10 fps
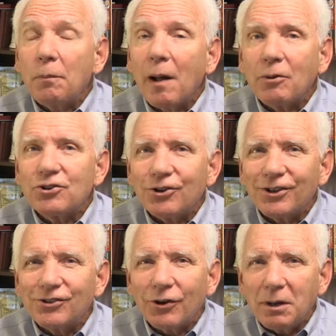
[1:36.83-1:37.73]
publisher
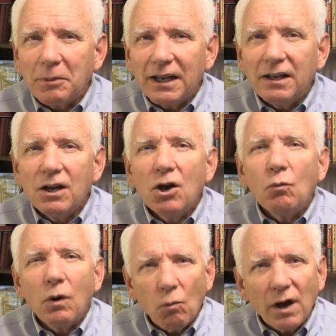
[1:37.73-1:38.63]
is going to be
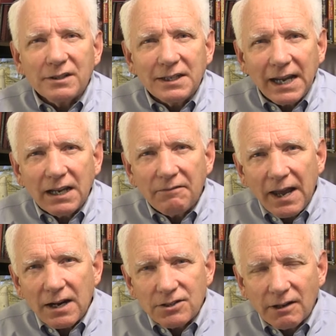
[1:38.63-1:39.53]
will want to take
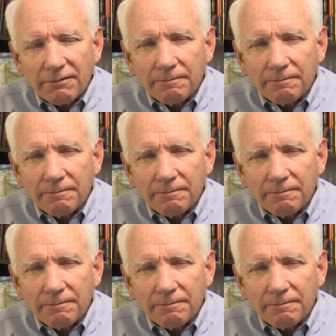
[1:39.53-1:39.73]
advantage of.